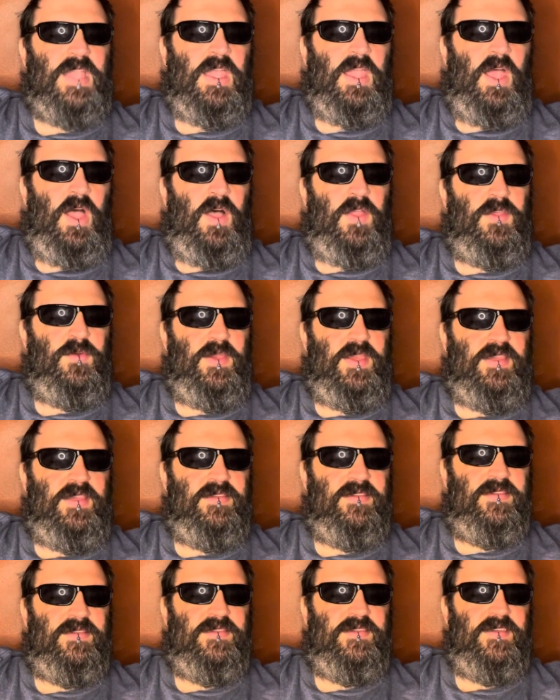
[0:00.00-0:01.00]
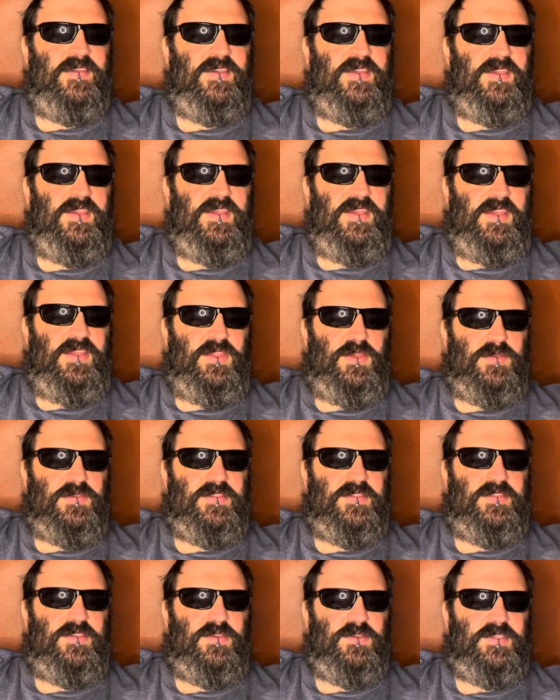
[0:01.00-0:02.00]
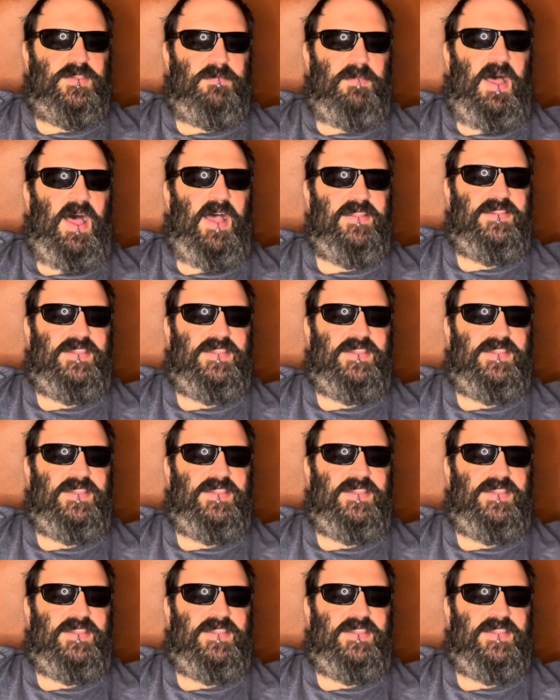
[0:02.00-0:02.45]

although he's, there's, there's some hot